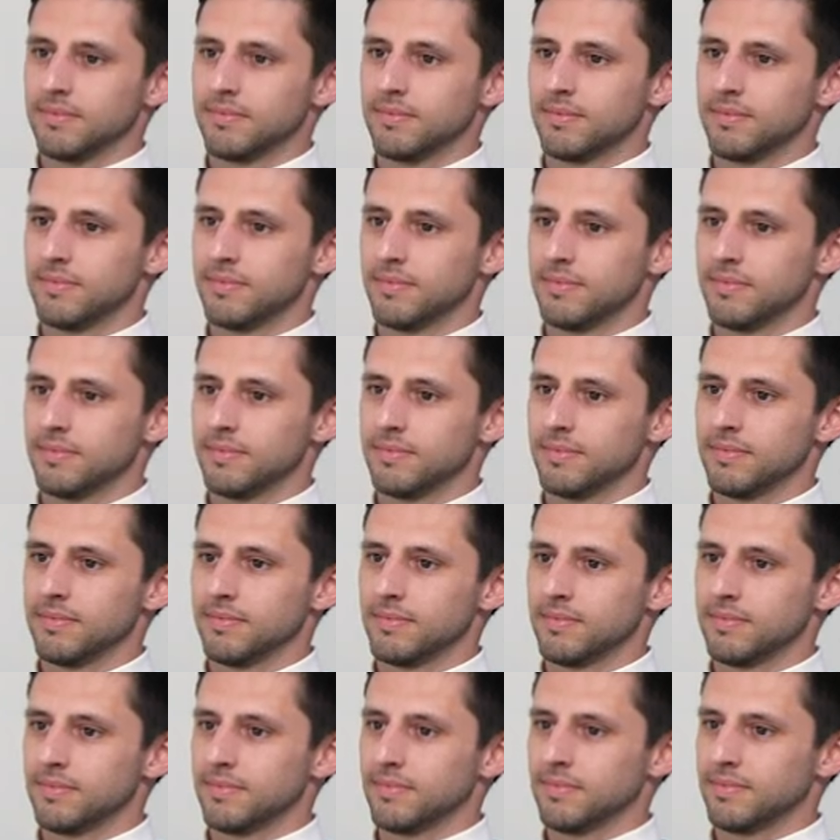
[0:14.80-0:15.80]

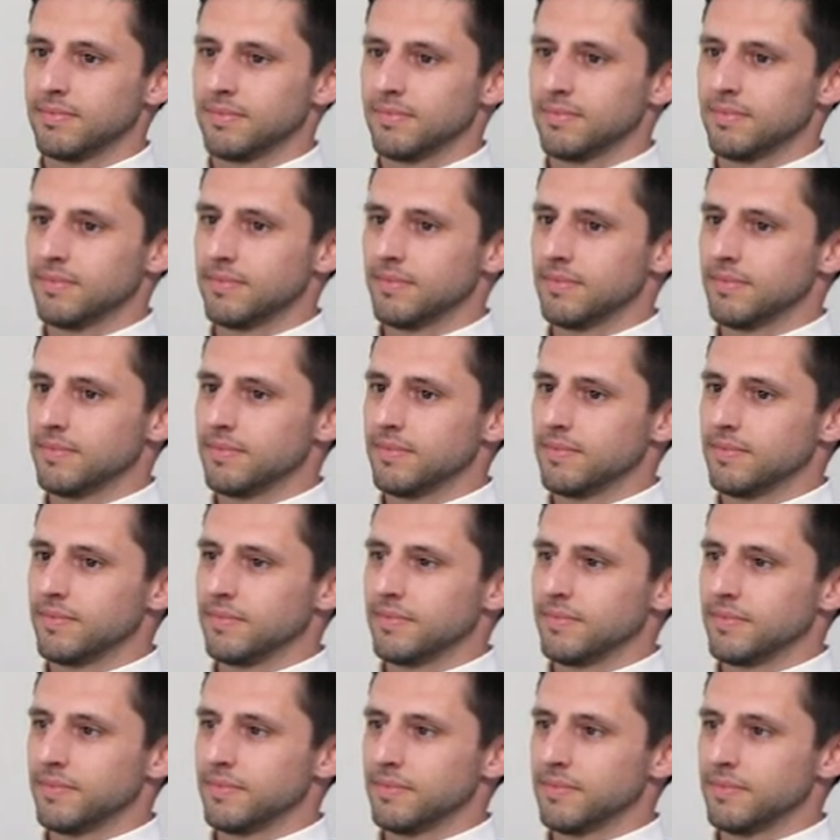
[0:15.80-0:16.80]

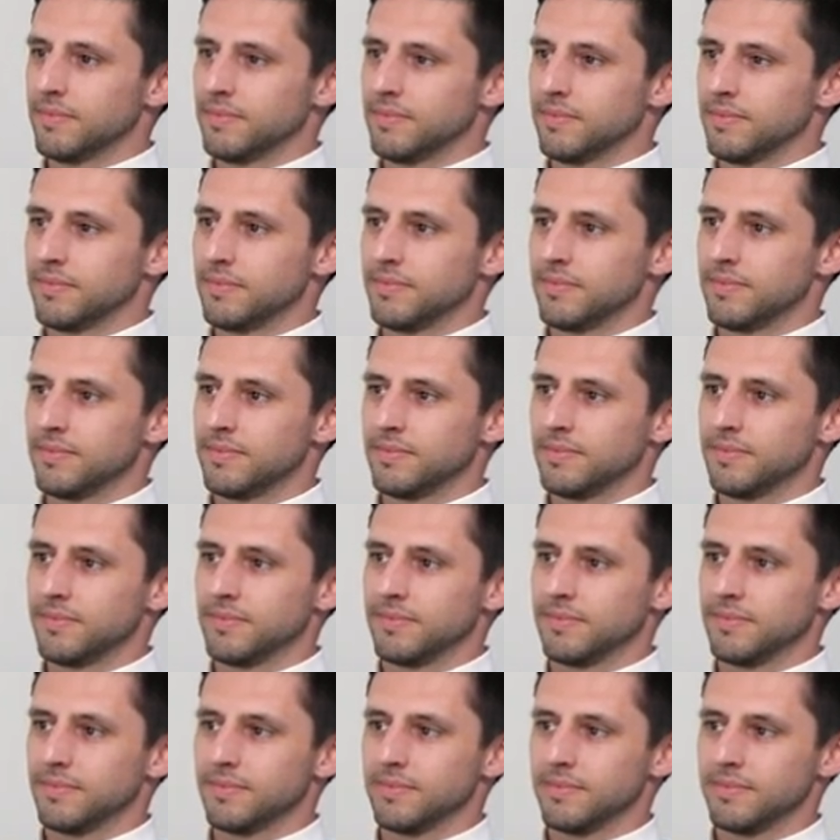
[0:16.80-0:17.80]

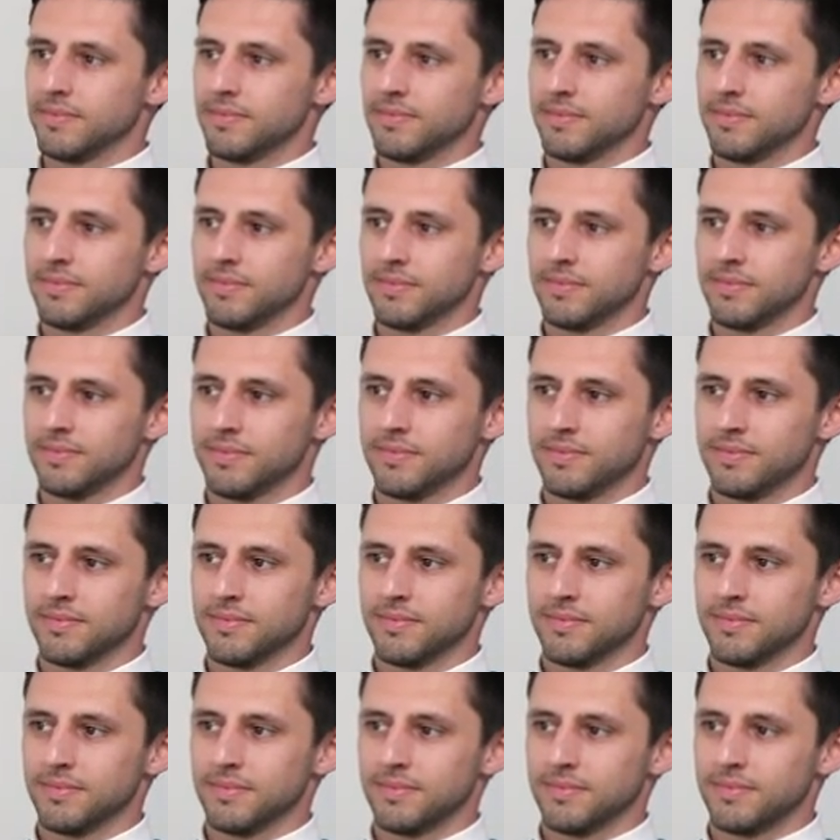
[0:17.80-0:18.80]

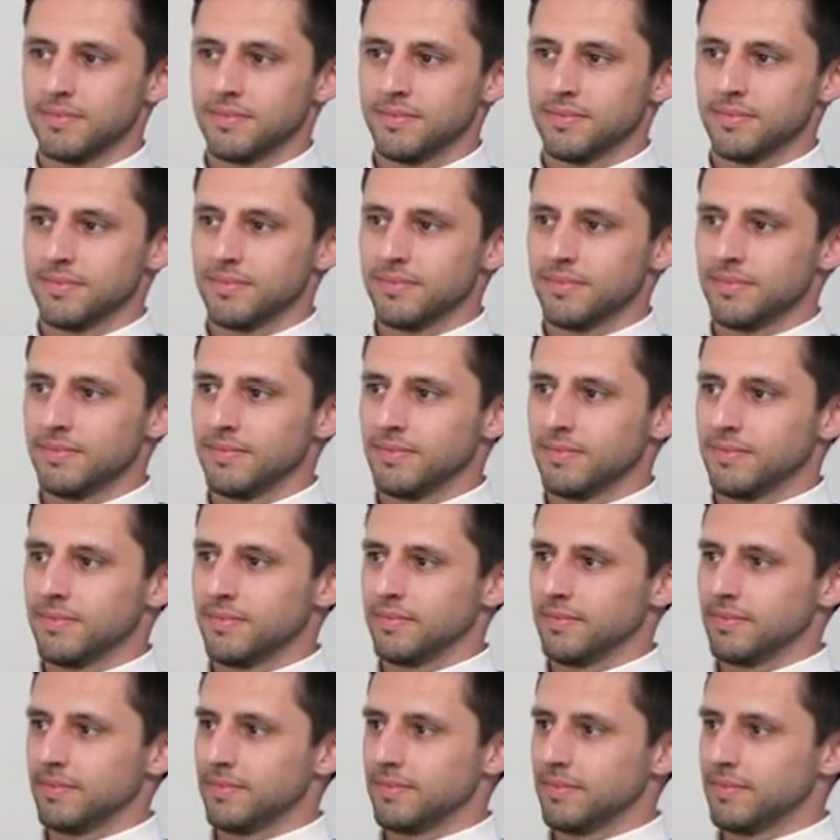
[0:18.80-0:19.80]

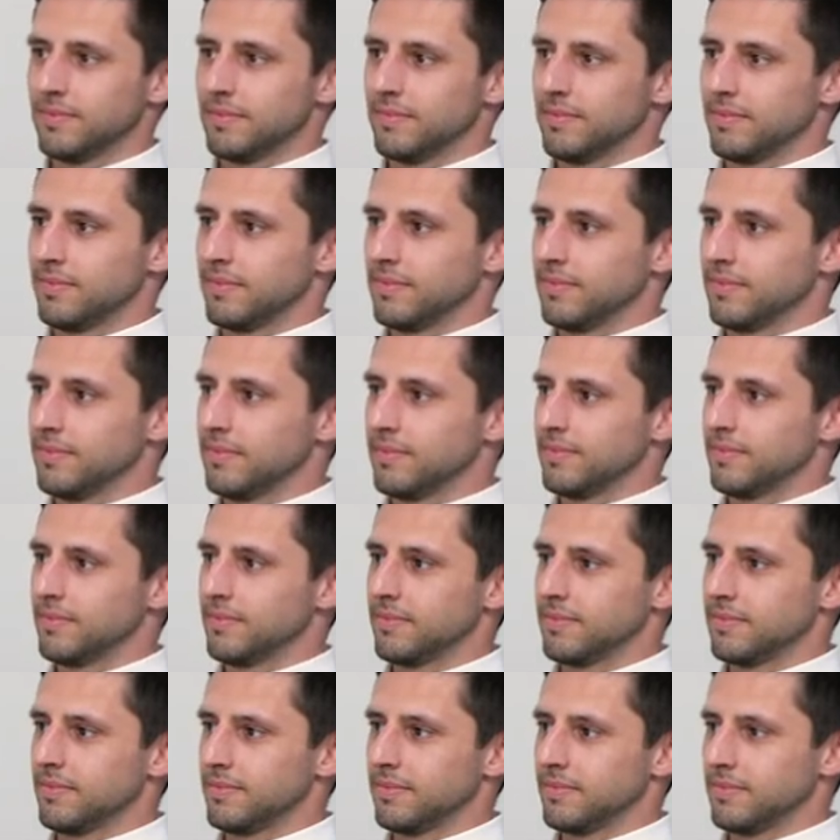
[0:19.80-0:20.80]

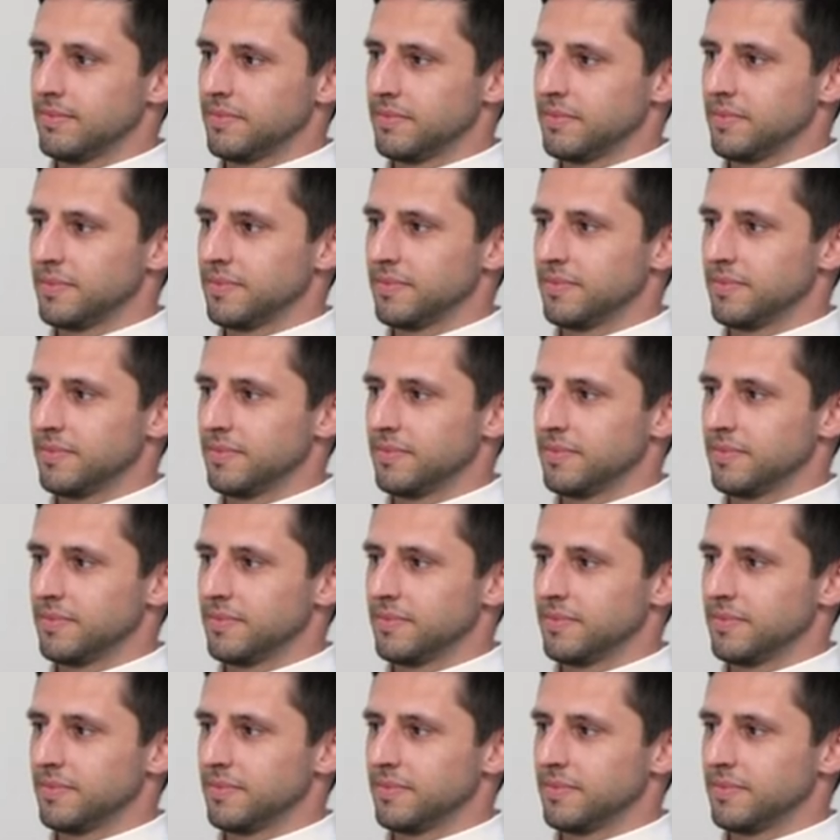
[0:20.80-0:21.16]
The person shown says nothing.